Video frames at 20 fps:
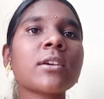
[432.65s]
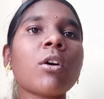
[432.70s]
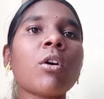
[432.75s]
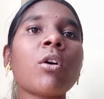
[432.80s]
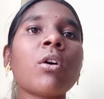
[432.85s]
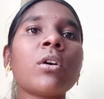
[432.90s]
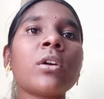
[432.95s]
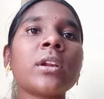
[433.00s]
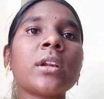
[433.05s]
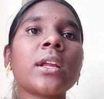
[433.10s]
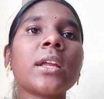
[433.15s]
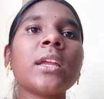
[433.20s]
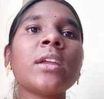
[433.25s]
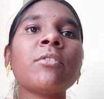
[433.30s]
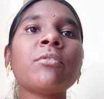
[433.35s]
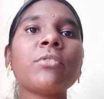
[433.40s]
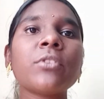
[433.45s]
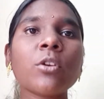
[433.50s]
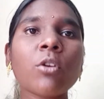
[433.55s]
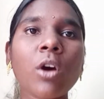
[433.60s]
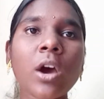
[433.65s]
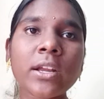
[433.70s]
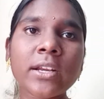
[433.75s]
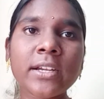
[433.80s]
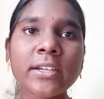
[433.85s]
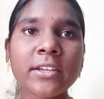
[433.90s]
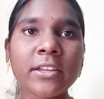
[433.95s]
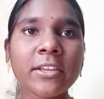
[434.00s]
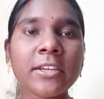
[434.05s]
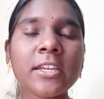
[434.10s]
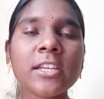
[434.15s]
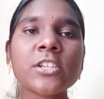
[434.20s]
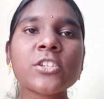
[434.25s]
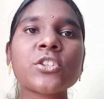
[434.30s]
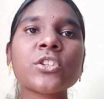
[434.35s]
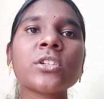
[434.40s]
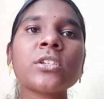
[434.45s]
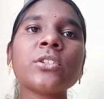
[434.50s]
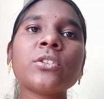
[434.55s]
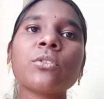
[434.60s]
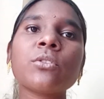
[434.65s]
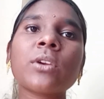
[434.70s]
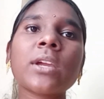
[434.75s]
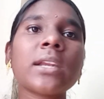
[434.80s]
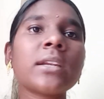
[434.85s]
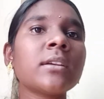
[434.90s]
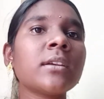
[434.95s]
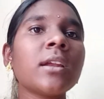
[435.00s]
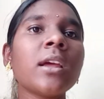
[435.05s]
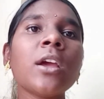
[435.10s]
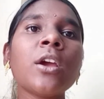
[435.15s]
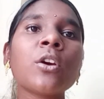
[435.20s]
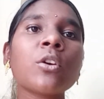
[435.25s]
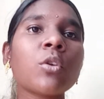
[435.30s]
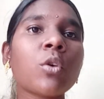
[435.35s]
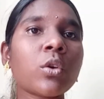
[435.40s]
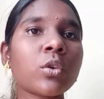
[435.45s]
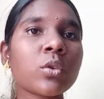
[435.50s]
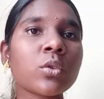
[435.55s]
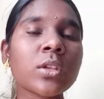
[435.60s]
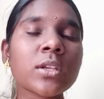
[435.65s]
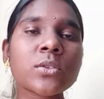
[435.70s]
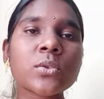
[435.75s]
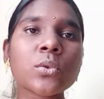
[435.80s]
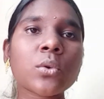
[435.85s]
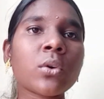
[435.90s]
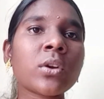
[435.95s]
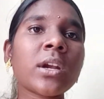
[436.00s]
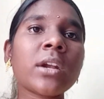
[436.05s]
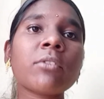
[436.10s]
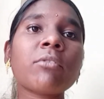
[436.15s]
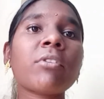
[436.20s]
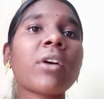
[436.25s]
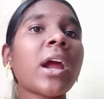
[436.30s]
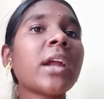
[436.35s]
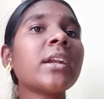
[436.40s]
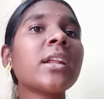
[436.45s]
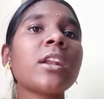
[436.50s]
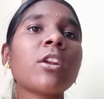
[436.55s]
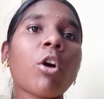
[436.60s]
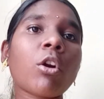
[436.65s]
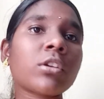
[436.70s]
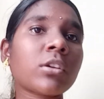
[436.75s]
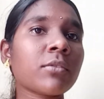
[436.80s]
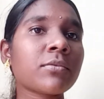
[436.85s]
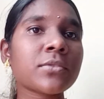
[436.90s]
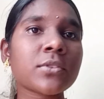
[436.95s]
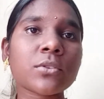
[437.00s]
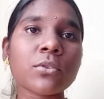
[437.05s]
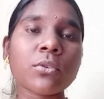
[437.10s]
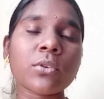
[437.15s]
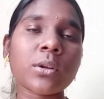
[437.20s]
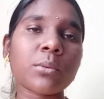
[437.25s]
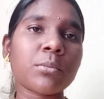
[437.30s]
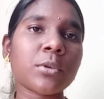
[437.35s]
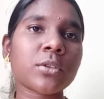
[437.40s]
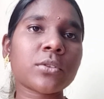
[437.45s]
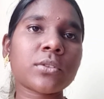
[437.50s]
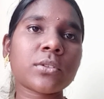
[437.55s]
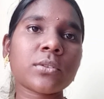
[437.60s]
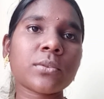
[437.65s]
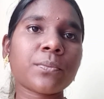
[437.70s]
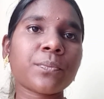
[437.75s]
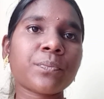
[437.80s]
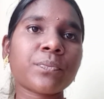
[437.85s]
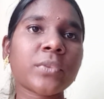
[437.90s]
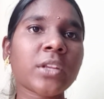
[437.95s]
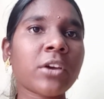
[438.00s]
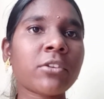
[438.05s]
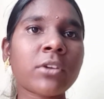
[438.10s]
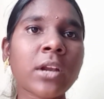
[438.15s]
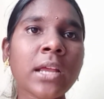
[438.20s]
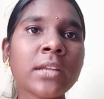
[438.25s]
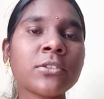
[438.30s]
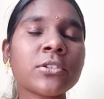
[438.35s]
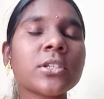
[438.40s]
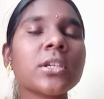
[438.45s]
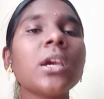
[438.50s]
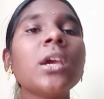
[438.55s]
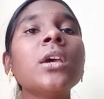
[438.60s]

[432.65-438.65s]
or if you are a teenager you can go to the store and find a lot of storybooks, right?